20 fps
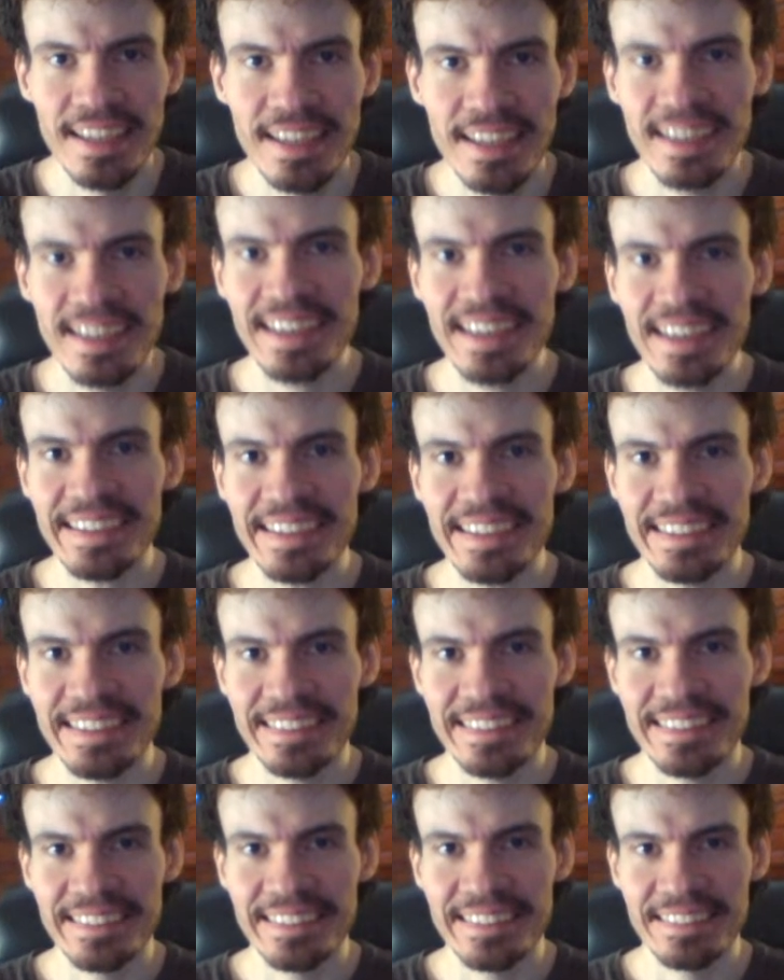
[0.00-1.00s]
Hi,
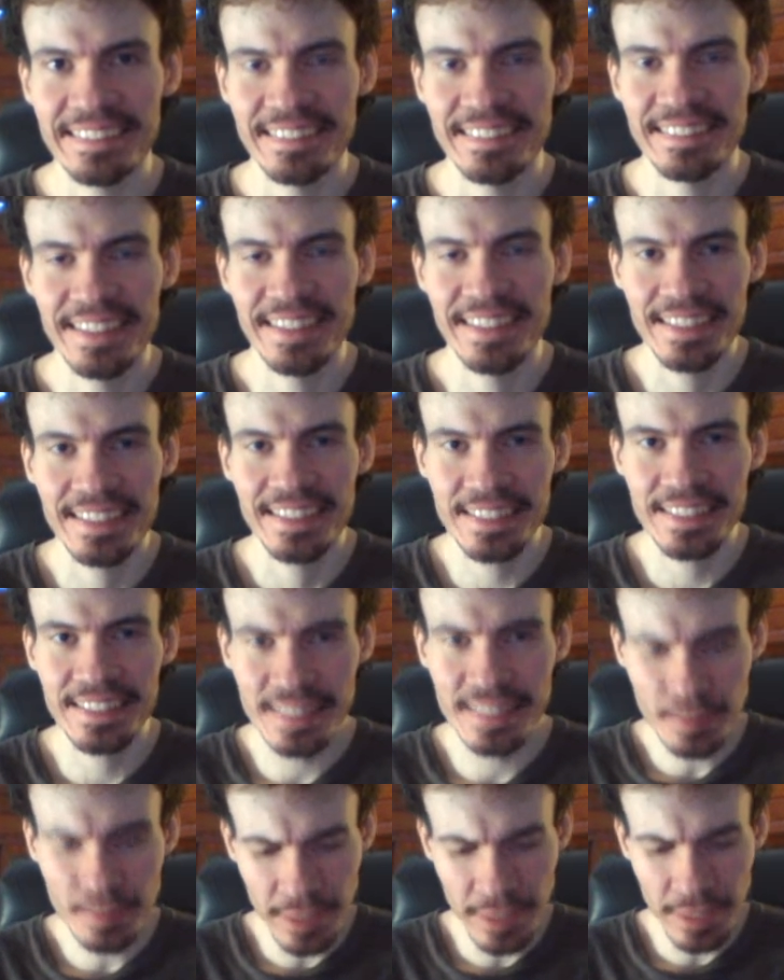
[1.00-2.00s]

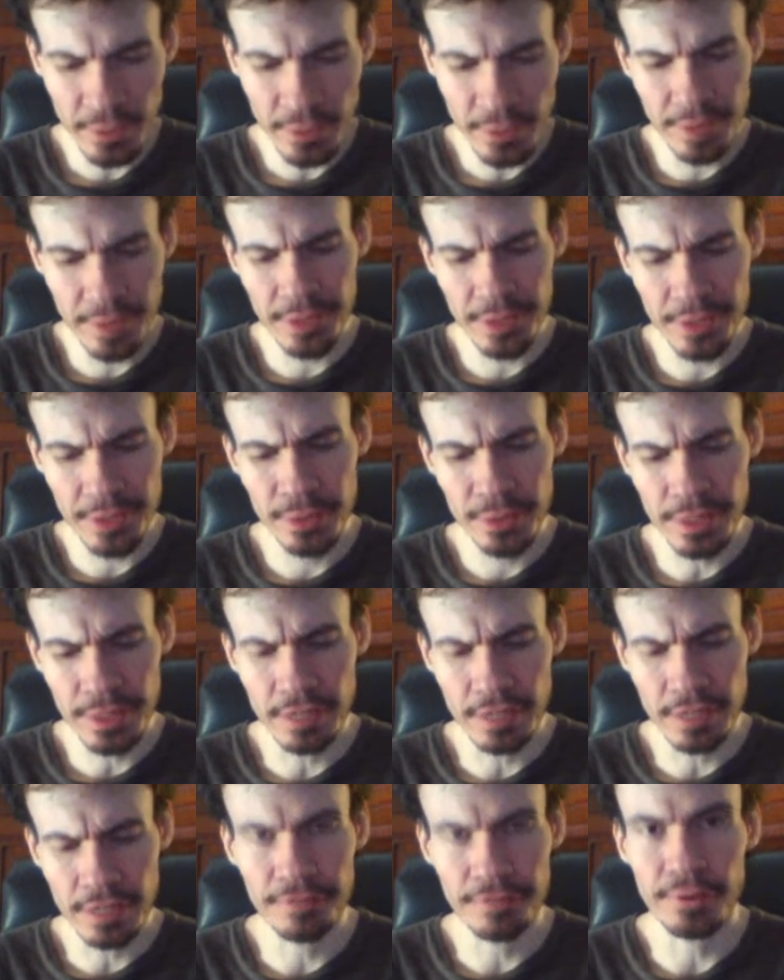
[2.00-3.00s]
this is my review
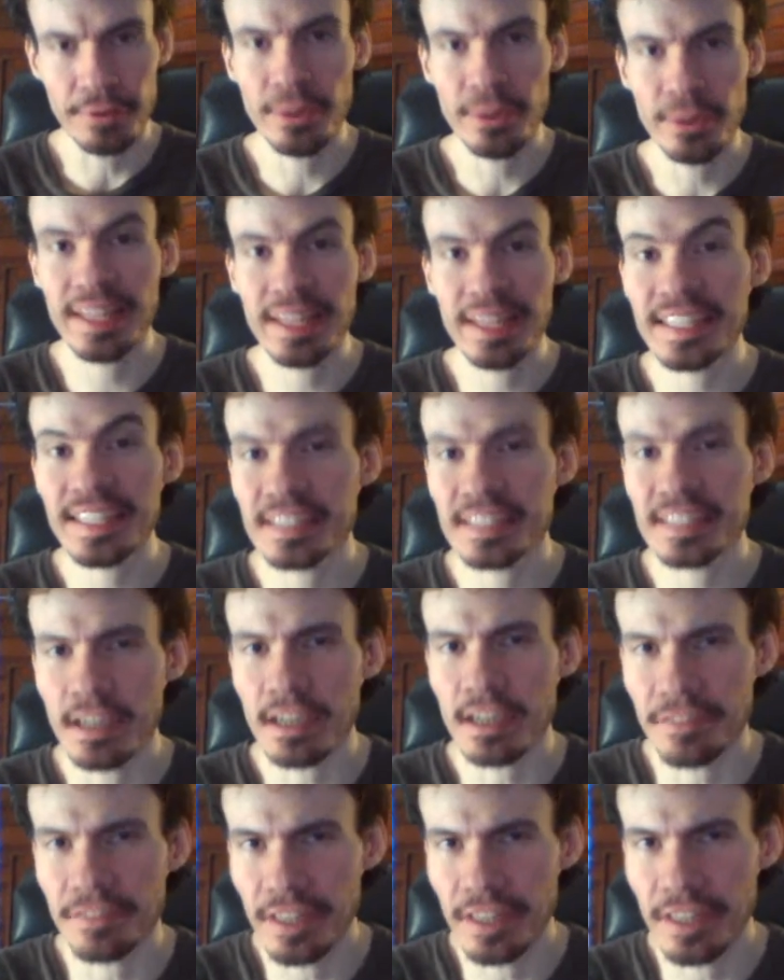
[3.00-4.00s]
of Relics
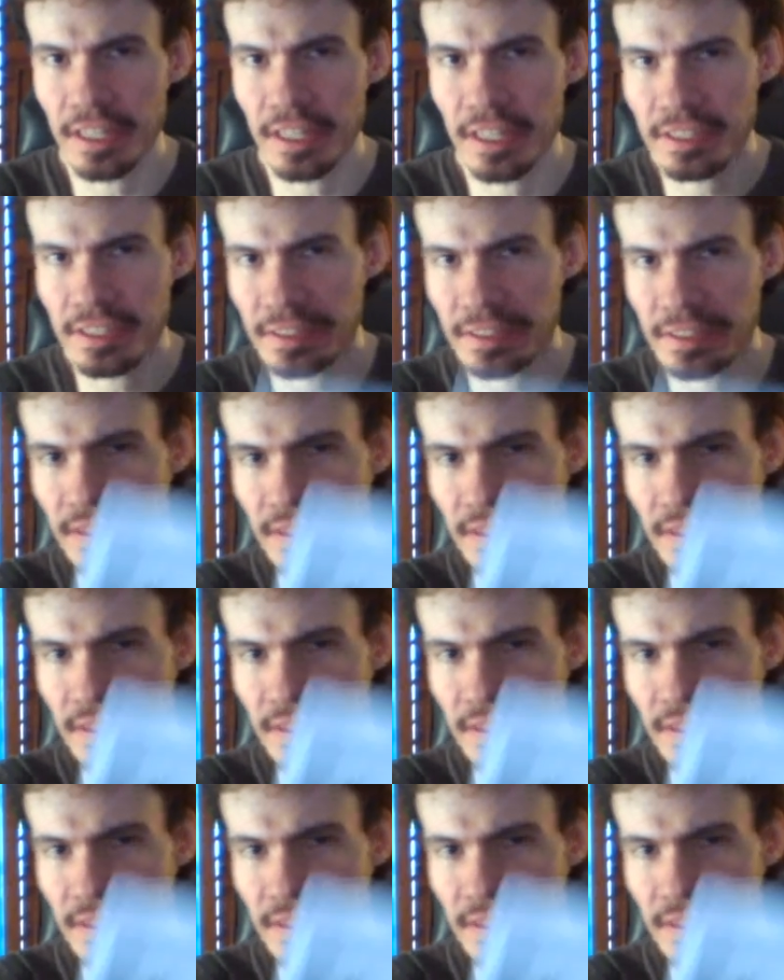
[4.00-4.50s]
of the Lost.